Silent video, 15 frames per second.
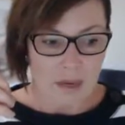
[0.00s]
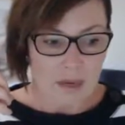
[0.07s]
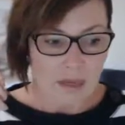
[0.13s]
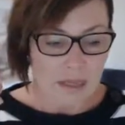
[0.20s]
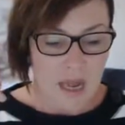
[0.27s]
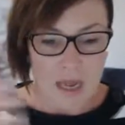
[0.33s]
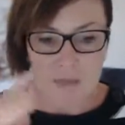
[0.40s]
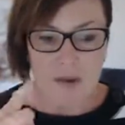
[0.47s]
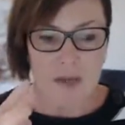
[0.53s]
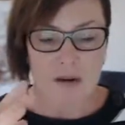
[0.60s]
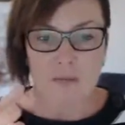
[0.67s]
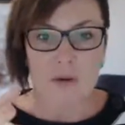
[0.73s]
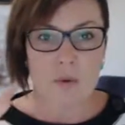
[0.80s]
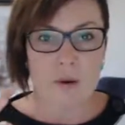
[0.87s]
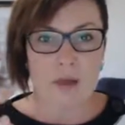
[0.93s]
telling me that I'm
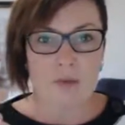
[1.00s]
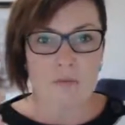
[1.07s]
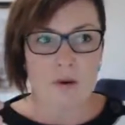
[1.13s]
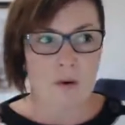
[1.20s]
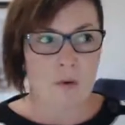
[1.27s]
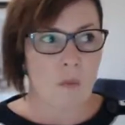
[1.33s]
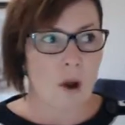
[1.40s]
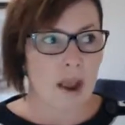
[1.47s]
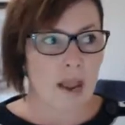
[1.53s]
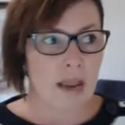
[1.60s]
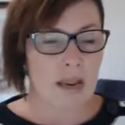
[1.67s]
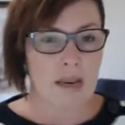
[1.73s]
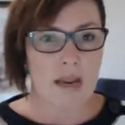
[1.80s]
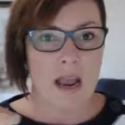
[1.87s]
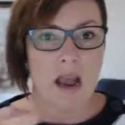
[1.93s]
doing it the wrong
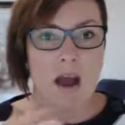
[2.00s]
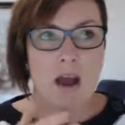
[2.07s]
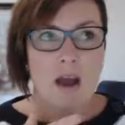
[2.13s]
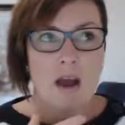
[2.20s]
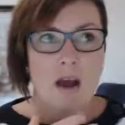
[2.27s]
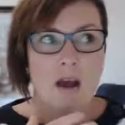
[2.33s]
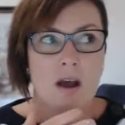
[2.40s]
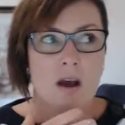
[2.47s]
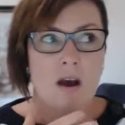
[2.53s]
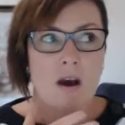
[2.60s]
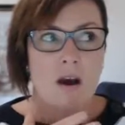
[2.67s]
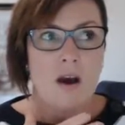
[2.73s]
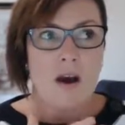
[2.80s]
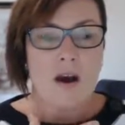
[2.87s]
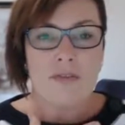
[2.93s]
way,
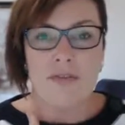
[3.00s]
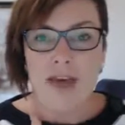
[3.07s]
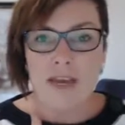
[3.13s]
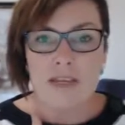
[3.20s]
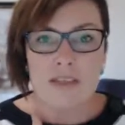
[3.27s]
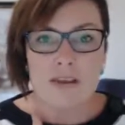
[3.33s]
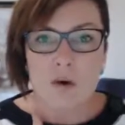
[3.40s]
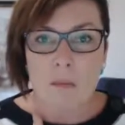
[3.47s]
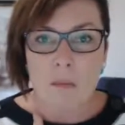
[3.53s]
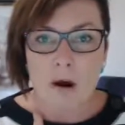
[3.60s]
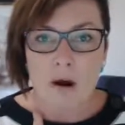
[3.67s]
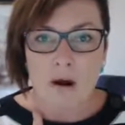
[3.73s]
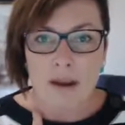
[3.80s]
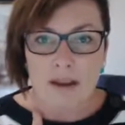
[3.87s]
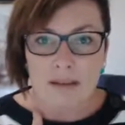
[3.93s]
that is not
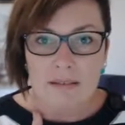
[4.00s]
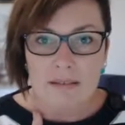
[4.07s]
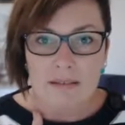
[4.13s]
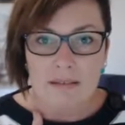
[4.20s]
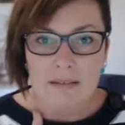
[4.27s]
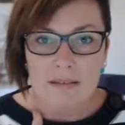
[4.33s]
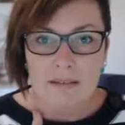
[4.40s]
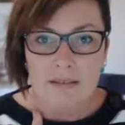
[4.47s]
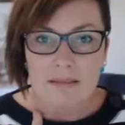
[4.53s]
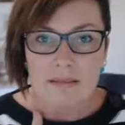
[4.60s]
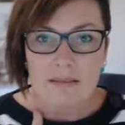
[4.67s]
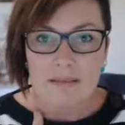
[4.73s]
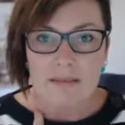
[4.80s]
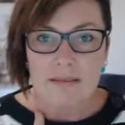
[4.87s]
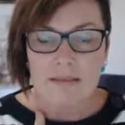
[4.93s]
mine.
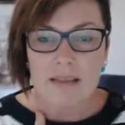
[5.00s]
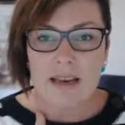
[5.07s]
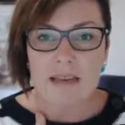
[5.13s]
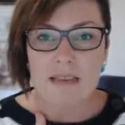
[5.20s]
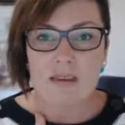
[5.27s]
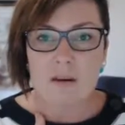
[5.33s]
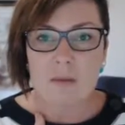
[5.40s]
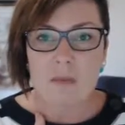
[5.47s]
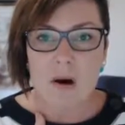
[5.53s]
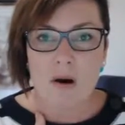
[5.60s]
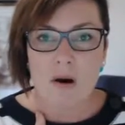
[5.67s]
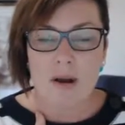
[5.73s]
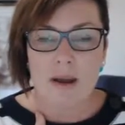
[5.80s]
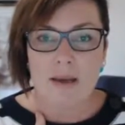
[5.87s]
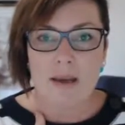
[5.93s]
That is not
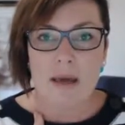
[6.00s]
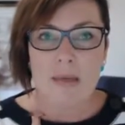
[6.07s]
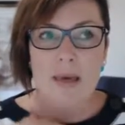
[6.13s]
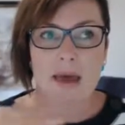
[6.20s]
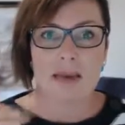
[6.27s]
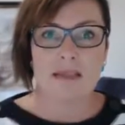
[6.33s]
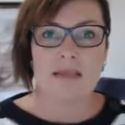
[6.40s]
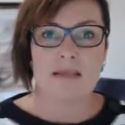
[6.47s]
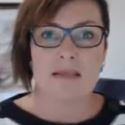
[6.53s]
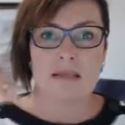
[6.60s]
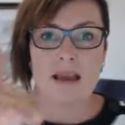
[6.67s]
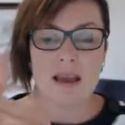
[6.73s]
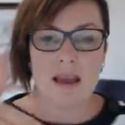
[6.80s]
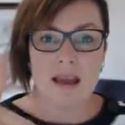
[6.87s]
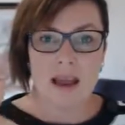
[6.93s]
mine. That is
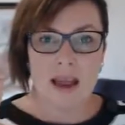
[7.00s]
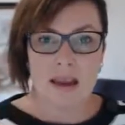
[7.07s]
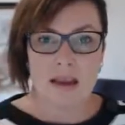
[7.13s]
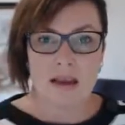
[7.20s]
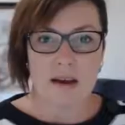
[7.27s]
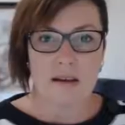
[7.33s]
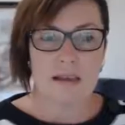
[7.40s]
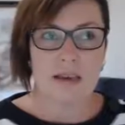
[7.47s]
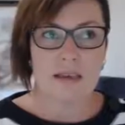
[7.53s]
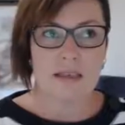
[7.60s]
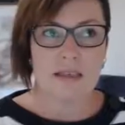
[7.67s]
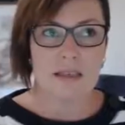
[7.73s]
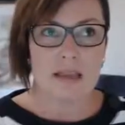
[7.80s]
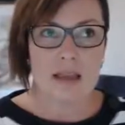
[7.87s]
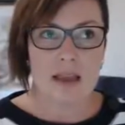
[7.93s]
their anger. That is
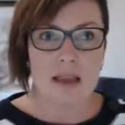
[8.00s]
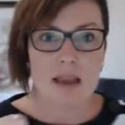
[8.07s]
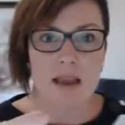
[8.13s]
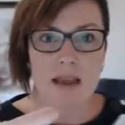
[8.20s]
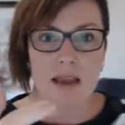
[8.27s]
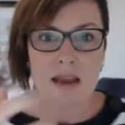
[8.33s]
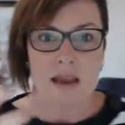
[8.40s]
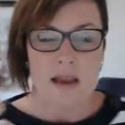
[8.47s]
their